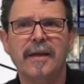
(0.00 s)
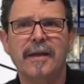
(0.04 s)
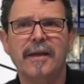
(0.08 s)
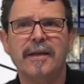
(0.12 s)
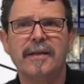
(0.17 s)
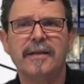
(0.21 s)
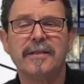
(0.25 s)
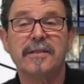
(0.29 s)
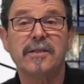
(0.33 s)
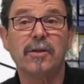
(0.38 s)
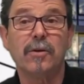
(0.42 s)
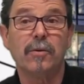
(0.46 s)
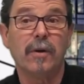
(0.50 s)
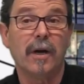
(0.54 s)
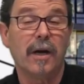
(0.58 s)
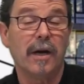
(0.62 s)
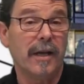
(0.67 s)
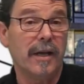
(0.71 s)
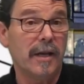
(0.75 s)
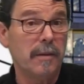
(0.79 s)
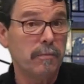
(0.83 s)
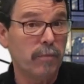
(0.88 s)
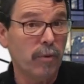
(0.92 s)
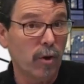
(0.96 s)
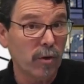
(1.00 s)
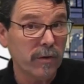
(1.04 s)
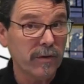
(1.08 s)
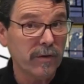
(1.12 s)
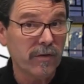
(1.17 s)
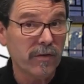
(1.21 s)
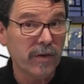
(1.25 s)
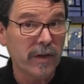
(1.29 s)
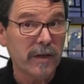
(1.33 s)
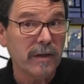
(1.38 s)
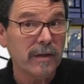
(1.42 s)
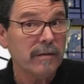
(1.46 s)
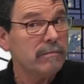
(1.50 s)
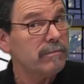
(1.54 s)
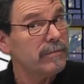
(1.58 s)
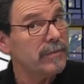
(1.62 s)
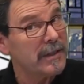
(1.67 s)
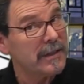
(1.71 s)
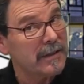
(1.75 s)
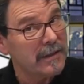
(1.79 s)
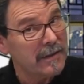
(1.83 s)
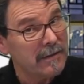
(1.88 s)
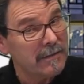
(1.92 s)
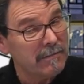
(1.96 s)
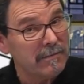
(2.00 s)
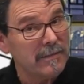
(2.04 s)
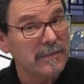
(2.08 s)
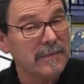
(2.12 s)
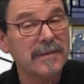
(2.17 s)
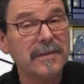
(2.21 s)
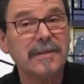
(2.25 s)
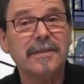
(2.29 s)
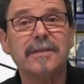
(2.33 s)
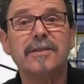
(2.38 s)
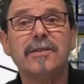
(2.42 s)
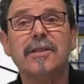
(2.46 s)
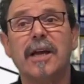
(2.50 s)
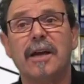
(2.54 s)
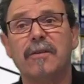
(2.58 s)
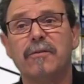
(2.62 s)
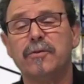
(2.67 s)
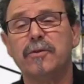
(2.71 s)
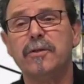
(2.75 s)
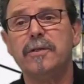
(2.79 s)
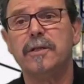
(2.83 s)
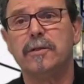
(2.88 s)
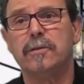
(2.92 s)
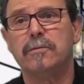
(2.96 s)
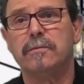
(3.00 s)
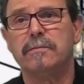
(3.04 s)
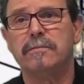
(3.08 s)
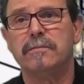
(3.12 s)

So important thing, but you have to know.